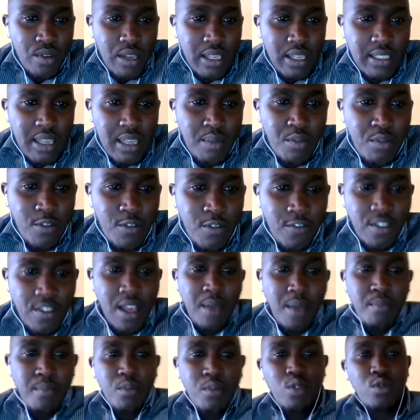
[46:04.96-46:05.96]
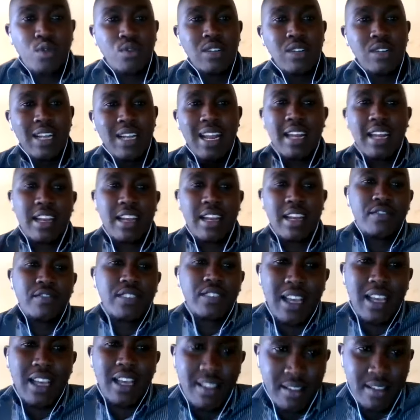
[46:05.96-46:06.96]
uh, some of them could learn
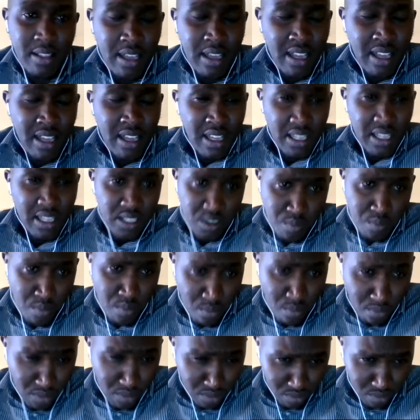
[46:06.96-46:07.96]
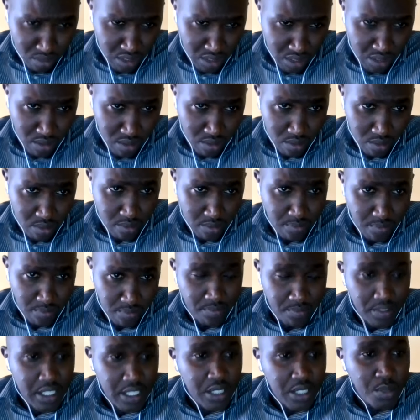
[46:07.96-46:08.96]
after sm
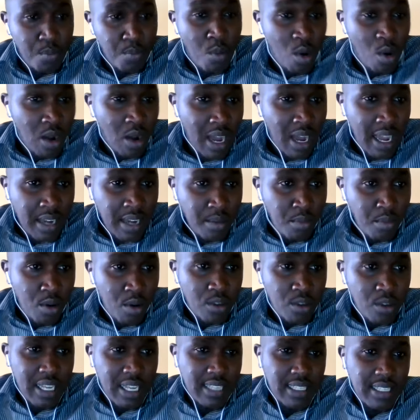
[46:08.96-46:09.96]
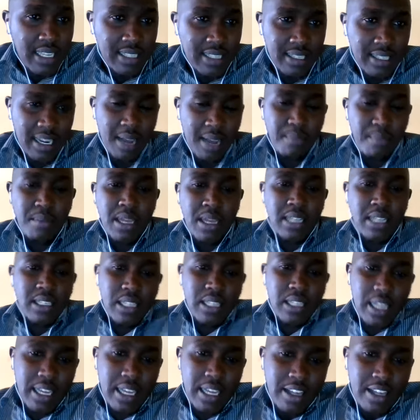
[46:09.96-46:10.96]
small animals such as rabbit,
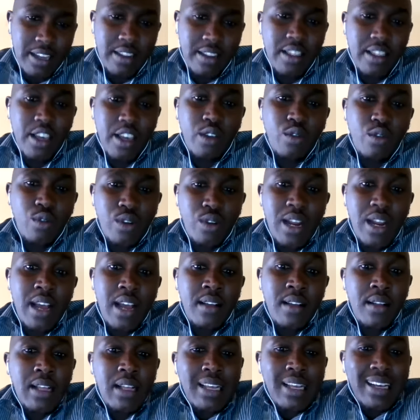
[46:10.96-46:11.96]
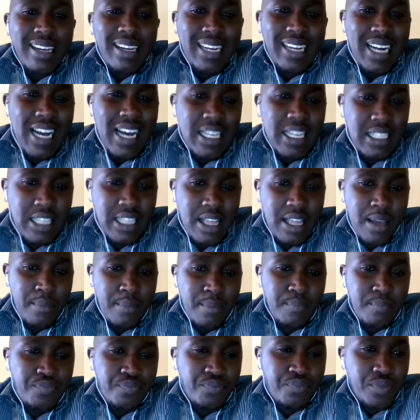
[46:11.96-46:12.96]
and they could catch them
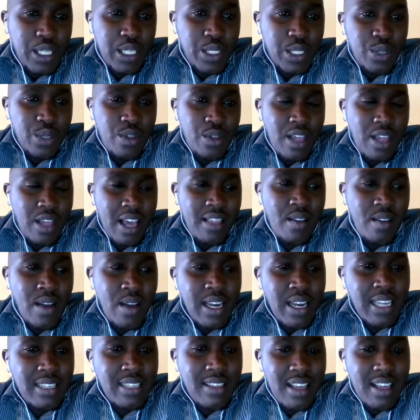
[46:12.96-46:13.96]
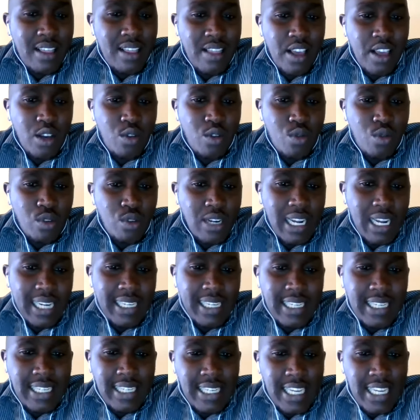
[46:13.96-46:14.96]
so the other one is that they could uh,
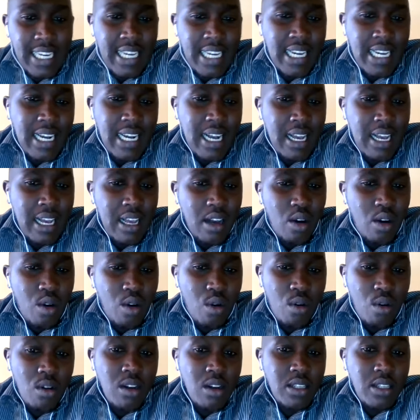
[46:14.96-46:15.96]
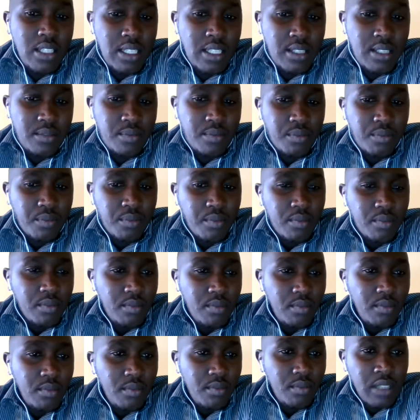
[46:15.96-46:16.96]
dig holes.
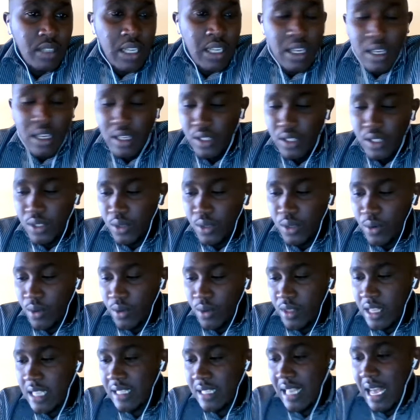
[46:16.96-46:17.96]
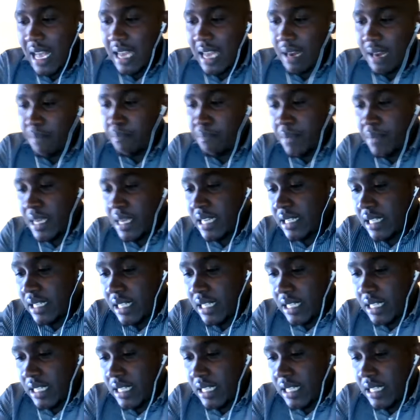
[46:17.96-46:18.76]
So these are pit.